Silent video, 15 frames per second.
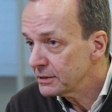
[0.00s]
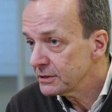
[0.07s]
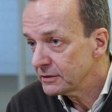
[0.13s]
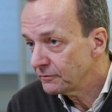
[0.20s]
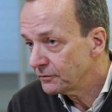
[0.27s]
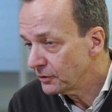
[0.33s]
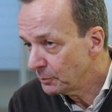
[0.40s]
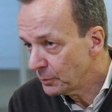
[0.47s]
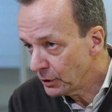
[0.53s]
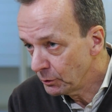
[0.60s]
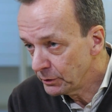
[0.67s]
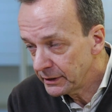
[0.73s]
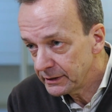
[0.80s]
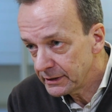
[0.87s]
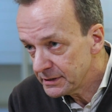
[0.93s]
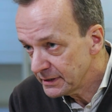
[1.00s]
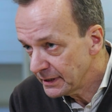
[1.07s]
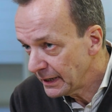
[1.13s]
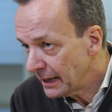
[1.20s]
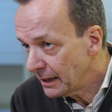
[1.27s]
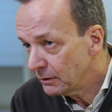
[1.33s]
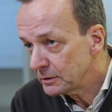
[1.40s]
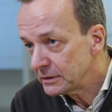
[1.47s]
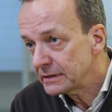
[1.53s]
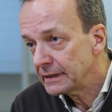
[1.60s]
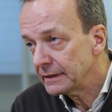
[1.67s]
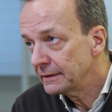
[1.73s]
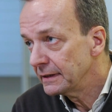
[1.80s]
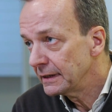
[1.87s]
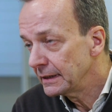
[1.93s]
us from rolling this thing out
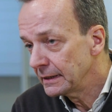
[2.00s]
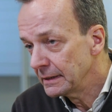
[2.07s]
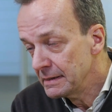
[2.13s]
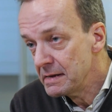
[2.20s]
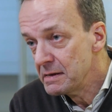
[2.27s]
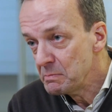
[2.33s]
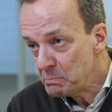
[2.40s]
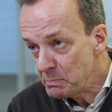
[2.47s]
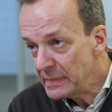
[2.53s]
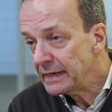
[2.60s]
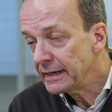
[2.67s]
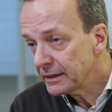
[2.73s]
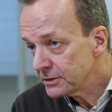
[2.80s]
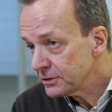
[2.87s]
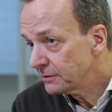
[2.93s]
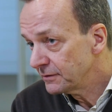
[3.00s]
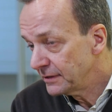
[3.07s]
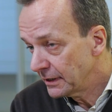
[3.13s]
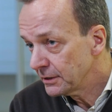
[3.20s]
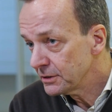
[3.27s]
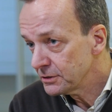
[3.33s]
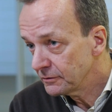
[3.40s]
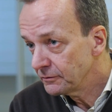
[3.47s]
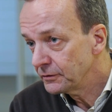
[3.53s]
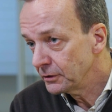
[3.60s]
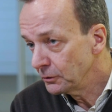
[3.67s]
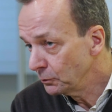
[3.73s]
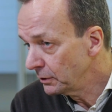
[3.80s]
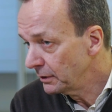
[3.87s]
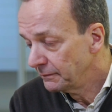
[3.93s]
in the millions of tons of
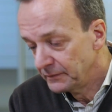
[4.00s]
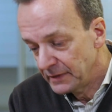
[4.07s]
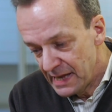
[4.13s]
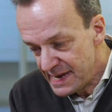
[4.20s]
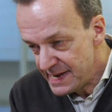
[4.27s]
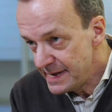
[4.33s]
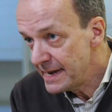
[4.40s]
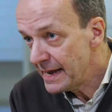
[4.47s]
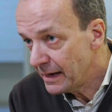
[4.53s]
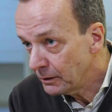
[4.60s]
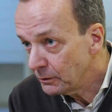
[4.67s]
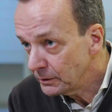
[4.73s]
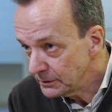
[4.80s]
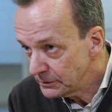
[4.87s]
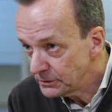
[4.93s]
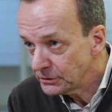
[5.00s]
fuel now.